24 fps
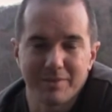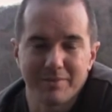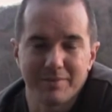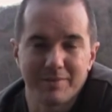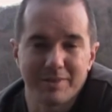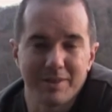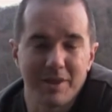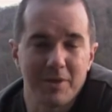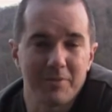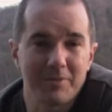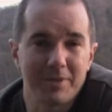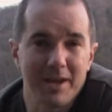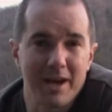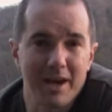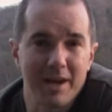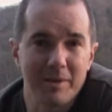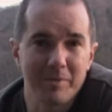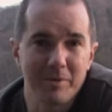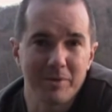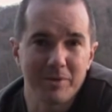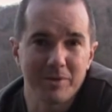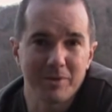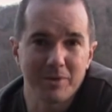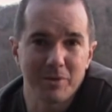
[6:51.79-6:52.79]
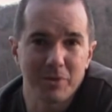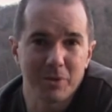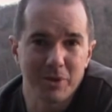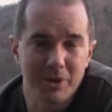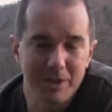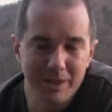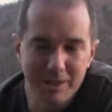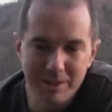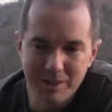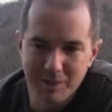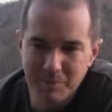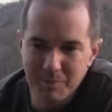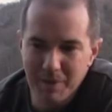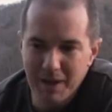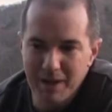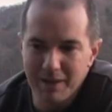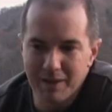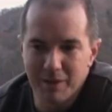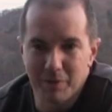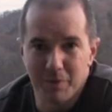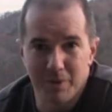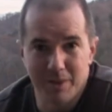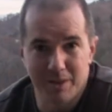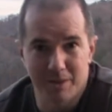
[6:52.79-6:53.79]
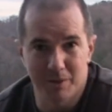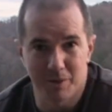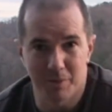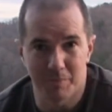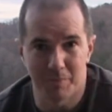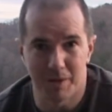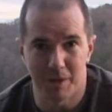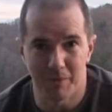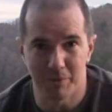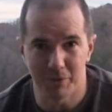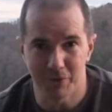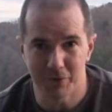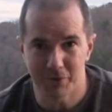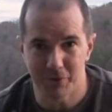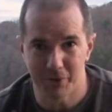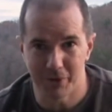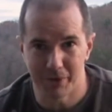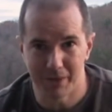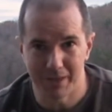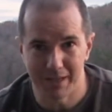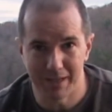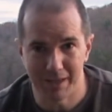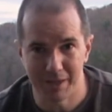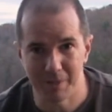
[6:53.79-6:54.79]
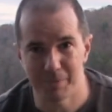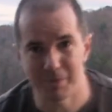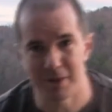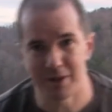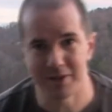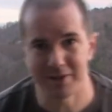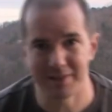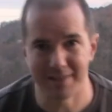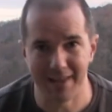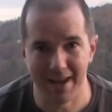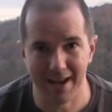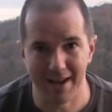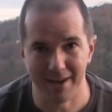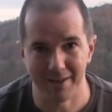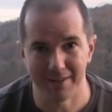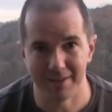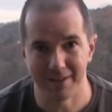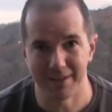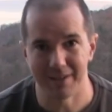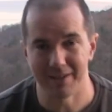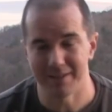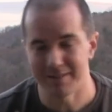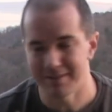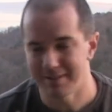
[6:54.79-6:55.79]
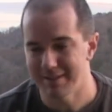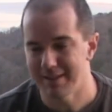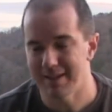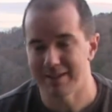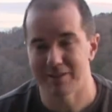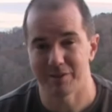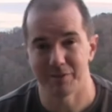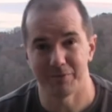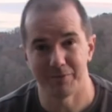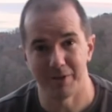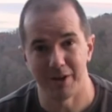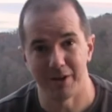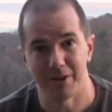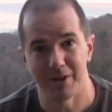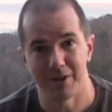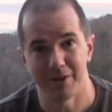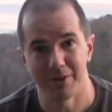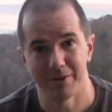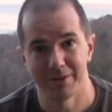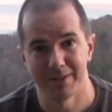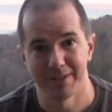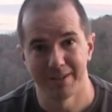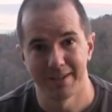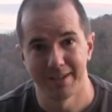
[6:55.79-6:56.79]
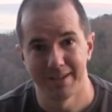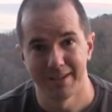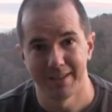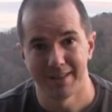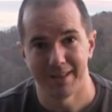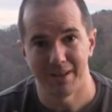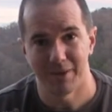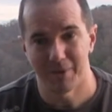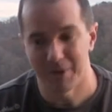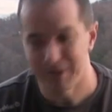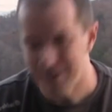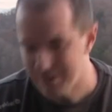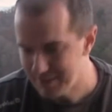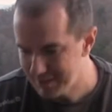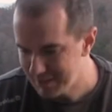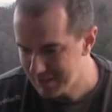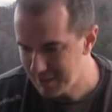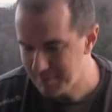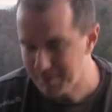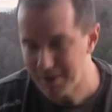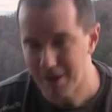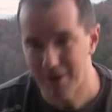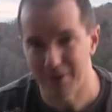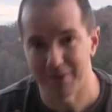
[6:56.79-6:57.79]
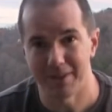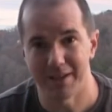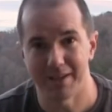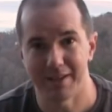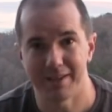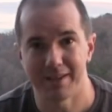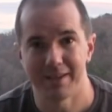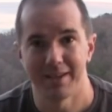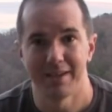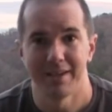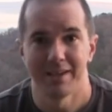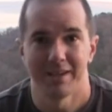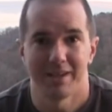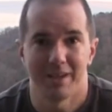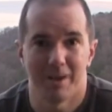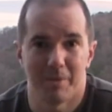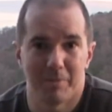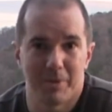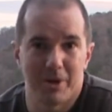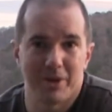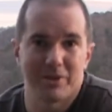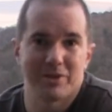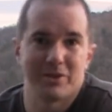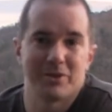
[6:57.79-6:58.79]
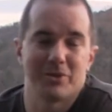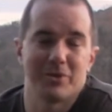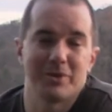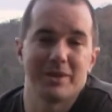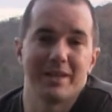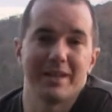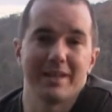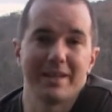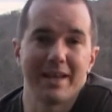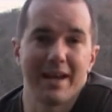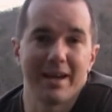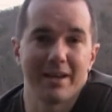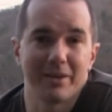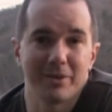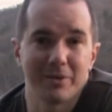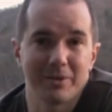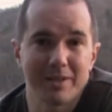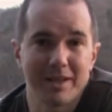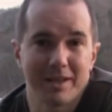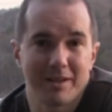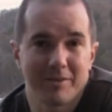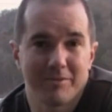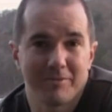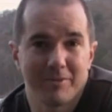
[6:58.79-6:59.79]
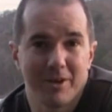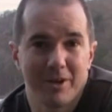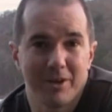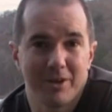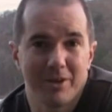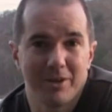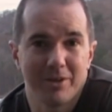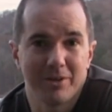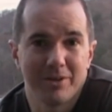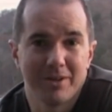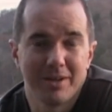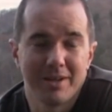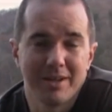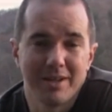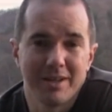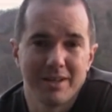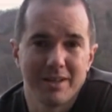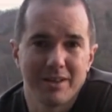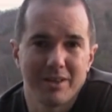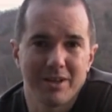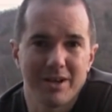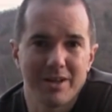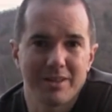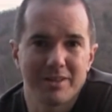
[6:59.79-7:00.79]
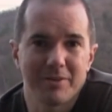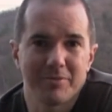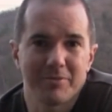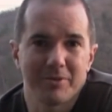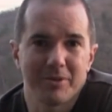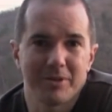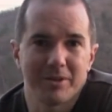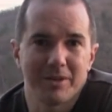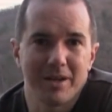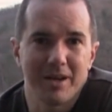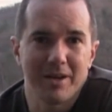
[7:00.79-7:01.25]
self-timers, or you can just buy like one of the little bubbles for your knee. You press down and it takes a photo. That way you just keep going, like pressing your knee down, it'll take a photo. A lot of different